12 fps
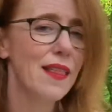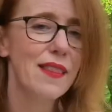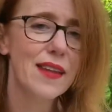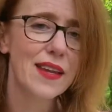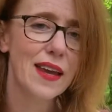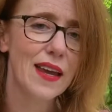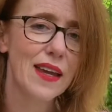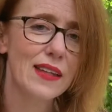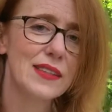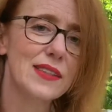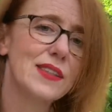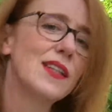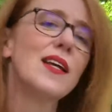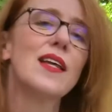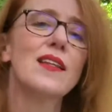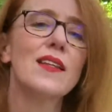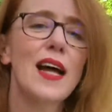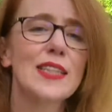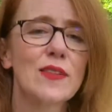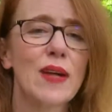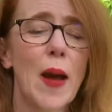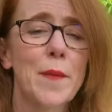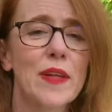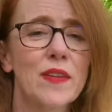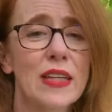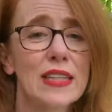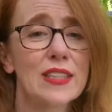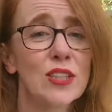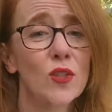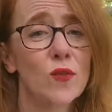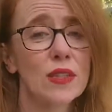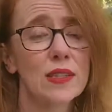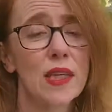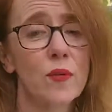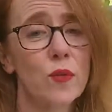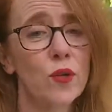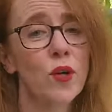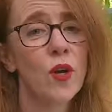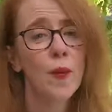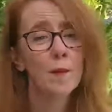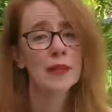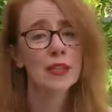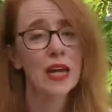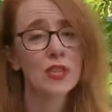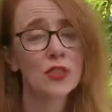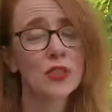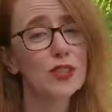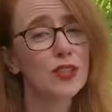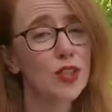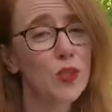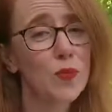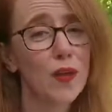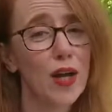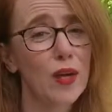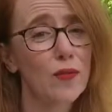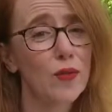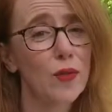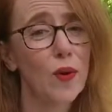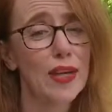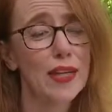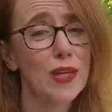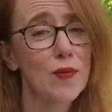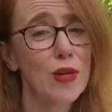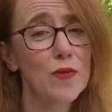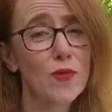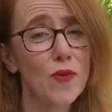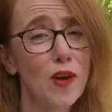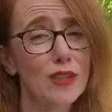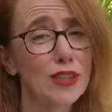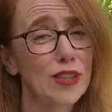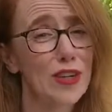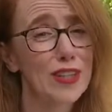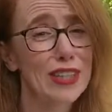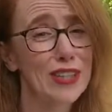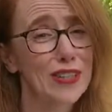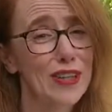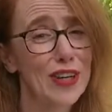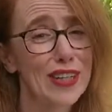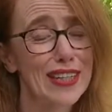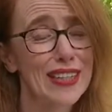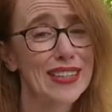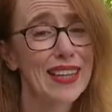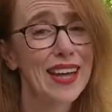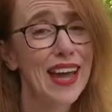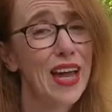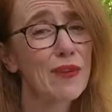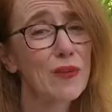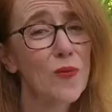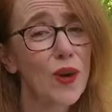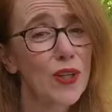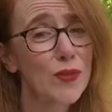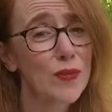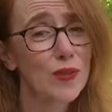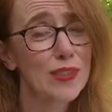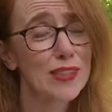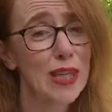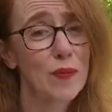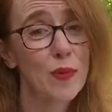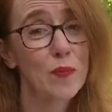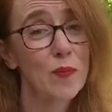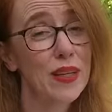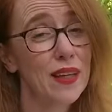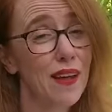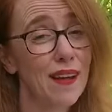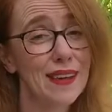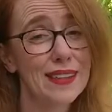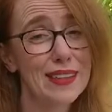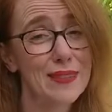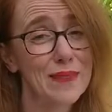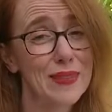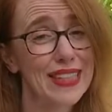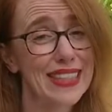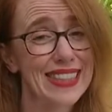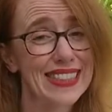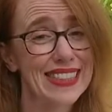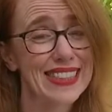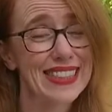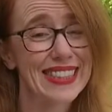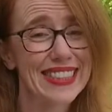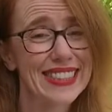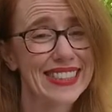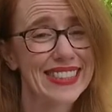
The end. Lots of happy things to do this summer. Miss Ashling is so proud of you. I can't wait for you all to start kindergarten. Have a wonderful summer. Big hugs and big kisses.